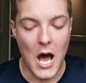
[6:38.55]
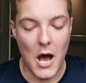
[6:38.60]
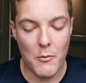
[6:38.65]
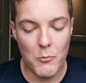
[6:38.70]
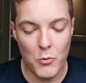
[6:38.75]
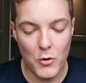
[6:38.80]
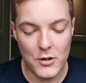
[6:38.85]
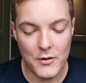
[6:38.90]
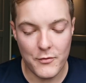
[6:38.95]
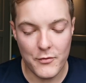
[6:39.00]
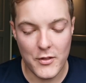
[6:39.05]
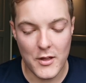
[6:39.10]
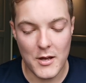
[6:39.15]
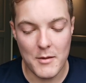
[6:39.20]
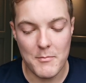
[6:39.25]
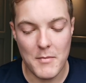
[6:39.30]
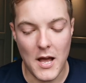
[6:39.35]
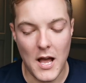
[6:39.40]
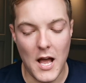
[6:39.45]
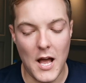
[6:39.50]
And one of
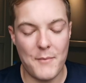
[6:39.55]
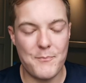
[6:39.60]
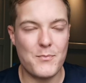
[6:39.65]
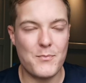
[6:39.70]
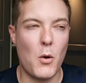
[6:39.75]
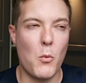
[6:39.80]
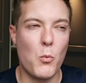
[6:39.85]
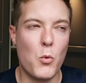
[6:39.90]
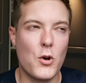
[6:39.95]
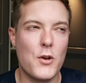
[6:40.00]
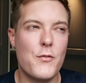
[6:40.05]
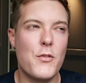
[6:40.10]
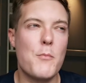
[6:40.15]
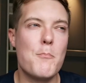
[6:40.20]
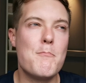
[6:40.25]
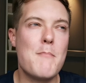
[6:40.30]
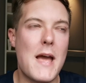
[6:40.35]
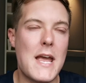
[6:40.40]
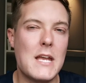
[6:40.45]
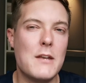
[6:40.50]
them, One of the
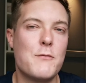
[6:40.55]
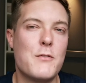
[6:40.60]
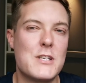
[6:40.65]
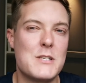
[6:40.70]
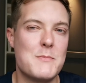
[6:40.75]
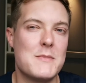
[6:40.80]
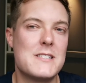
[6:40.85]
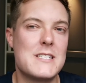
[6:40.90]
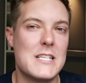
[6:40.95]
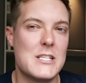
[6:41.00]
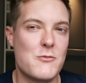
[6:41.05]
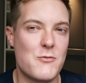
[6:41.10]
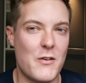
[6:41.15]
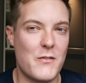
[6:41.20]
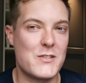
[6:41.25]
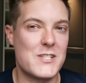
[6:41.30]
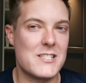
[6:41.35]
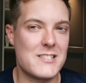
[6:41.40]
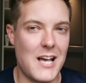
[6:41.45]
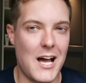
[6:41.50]
main vitamin C
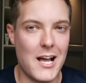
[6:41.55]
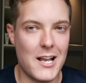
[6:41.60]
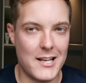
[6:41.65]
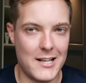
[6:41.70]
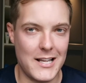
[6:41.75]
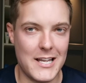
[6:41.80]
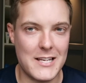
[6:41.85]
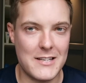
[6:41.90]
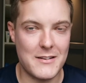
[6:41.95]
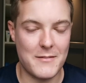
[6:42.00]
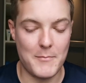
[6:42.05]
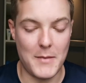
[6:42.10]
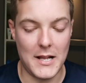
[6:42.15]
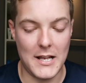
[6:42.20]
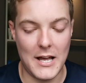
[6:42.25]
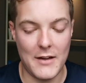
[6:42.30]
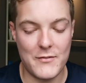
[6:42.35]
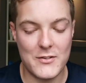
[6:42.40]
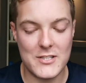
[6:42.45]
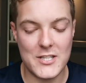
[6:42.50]
derivatives I lead in my
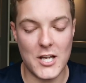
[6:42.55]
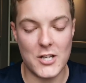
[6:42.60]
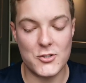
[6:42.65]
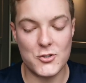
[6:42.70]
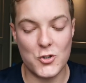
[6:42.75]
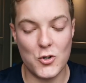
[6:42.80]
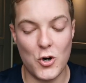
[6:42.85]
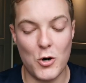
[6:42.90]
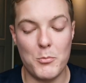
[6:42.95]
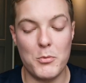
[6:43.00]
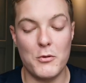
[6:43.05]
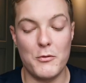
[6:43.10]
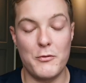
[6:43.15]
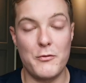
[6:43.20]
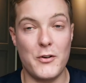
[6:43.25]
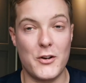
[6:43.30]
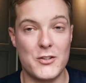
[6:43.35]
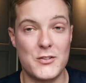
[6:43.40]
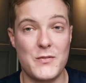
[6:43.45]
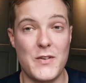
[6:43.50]
life is ascorbyl
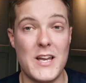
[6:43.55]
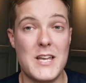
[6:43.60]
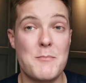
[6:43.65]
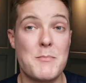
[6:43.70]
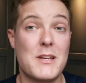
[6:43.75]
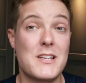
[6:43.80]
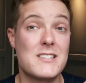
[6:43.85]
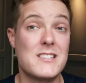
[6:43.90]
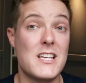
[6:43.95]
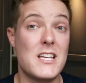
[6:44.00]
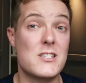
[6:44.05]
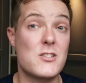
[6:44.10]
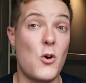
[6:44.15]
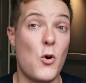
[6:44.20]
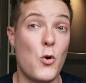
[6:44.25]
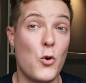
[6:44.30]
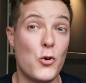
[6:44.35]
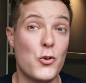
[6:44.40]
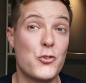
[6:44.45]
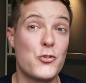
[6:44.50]
phosphate, because it's
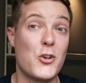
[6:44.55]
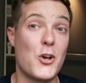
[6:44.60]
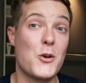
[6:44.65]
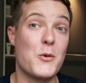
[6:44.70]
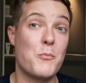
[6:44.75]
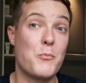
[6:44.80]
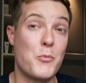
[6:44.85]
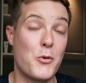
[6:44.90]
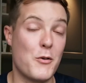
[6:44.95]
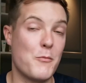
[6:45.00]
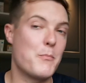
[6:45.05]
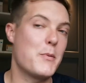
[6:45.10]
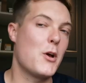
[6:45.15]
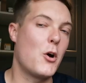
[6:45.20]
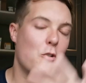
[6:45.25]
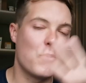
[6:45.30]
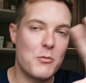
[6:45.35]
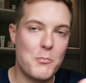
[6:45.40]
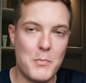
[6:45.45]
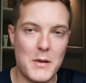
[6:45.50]
also,
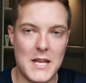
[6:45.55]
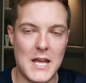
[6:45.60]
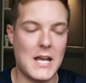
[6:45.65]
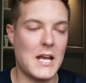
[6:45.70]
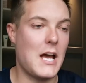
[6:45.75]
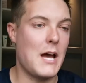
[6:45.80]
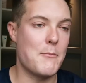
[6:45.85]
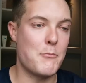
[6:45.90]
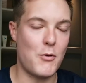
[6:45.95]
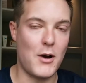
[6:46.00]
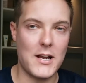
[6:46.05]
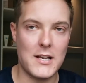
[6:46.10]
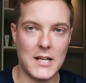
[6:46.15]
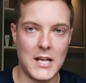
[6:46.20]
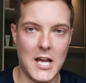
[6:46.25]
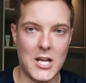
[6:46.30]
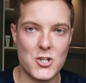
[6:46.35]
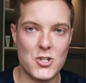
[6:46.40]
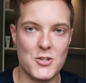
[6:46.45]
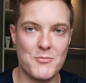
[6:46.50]
beyond being a
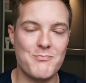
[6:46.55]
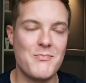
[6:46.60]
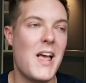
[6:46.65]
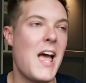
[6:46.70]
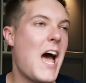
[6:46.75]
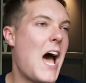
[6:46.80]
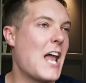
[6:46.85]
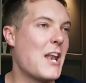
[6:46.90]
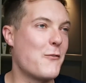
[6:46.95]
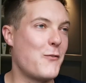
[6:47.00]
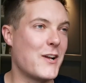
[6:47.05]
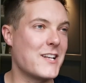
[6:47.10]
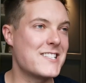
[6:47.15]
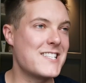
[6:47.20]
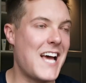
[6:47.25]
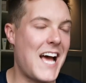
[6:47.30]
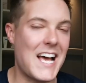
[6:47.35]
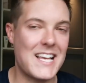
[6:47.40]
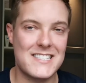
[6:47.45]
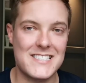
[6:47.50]
brightening agent and a
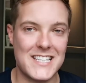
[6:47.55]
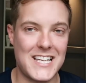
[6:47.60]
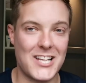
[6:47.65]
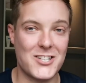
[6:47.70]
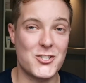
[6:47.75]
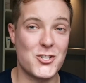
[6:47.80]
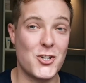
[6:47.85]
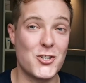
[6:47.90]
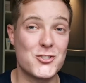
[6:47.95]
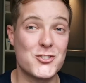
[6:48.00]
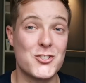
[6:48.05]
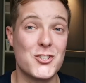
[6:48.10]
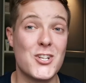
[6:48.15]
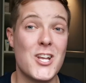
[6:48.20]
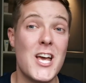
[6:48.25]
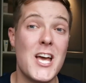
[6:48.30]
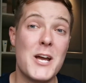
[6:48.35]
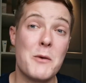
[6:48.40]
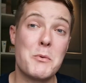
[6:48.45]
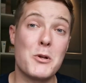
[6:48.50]
fantastic
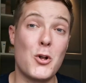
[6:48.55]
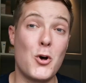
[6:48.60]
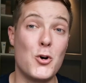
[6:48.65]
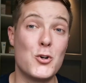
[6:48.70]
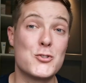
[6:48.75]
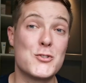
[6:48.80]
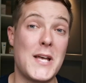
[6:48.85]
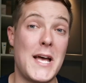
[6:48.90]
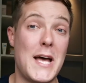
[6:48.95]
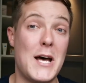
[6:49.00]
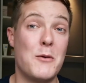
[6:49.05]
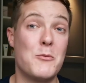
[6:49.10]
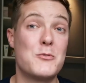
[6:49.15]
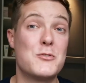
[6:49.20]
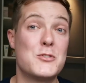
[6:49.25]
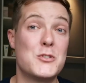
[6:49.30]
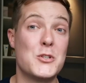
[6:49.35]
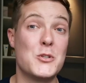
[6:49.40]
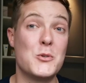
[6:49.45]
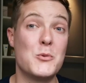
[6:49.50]
antioxidant, will also
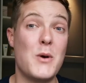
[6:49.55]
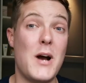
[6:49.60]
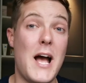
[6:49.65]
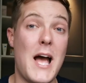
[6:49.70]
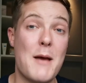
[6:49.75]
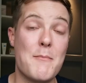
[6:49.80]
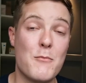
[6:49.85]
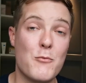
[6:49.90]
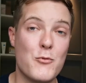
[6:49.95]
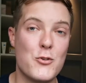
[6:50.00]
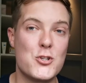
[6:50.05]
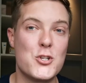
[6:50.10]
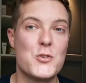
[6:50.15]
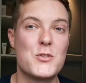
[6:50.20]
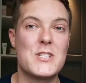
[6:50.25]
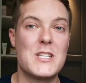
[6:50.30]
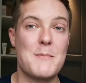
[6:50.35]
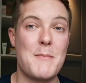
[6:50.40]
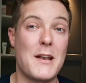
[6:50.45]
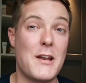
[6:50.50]
help to um,
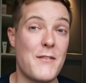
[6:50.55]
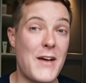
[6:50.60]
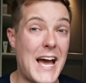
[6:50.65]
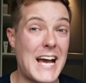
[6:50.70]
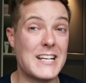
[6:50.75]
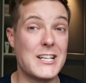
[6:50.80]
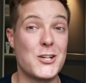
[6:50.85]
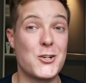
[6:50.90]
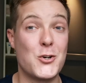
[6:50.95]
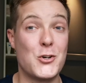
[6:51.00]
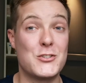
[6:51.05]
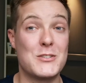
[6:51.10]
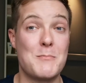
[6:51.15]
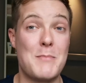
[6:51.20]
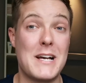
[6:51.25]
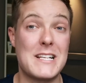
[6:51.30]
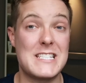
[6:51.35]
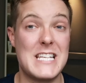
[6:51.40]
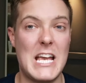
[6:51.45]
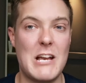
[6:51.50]
reduce the amount of acne-causing
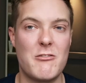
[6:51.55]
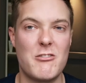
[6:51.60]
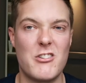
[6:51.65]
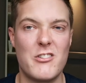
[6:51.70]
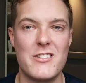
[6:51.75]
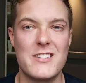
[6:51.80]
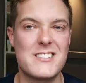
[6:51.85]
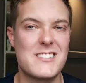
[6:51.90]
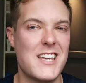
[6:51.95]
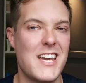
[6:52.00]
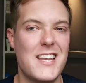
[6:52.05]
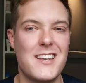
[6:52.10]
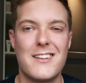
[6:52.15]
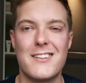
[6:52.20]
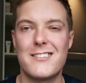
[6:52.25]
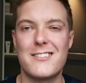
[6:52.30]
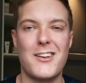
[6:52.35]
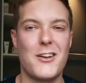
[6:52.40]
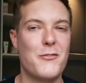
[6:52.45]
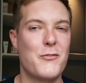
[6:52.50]
bacteria on the skin.
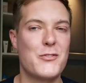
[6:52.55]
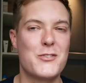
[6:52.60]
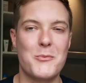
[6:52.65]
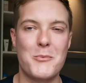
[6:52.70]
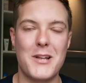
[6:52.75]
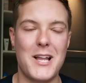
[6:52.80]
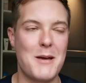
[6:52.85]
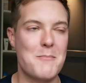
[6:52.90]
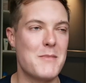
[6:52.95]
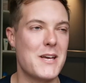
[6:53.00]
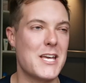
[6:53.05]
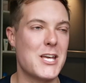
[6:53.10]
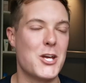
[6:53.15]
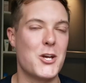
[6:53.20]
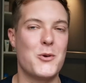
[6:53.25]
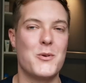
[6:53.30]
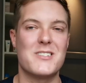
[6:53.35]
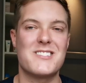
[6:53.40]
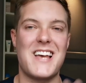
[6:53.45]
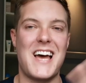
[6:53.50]
So for someone like me
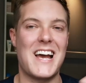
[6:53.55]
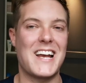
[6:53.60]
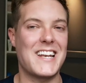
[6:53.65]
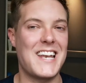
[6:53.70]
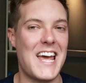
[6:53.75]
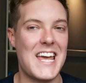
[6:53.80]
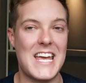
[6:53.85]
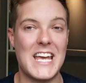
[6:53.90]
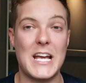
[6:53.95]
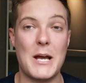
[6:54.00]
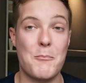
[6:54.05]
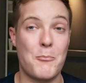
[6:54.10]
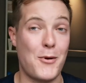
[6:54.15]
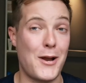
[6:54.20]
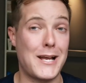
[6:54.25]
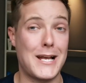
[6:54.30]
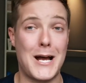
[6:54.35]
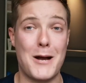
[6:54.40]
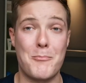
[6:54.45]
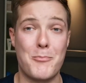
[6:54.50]
who is acneic and
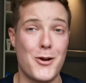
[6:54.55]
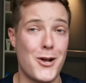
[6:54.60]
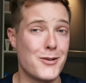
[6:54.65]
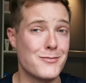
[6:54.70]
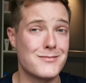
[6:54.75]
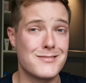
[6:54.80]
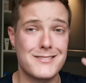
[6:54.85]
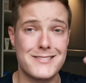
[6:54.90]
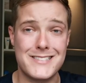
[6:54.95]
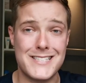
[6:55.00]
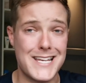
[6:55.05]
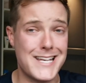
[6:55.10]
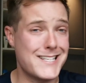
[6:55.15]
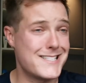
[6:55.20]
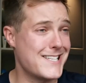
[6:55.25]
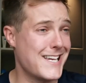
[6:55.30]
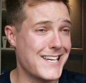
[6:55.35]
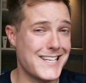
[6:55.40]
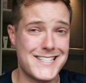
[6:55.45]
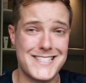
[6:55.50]
breakout prone, ding,
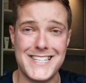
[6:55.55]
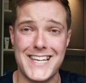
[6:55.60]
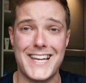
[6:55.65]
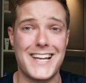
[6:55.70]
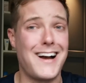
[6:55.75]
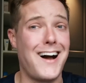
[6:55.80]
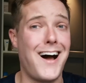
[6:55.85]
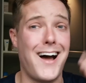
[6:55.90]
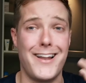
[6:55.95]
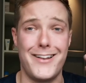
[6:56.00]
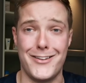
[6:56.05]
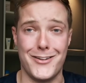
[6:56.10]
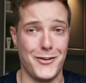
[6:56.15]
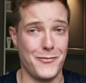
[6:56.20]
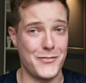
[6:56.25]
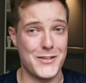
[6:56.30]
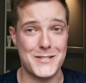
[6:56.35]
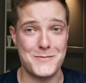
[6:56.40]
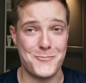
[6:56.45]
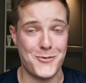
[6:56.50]
ding, ding, I
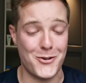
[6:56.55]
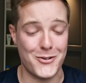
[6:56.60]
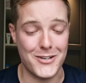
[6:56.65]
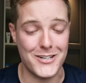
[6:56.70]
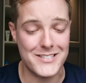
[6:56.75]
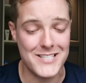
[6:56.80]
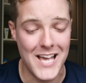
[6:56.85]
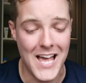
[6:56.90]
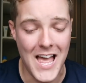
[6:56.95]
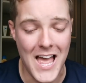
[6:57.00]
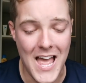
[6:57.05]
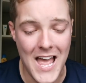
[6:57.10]
love this product.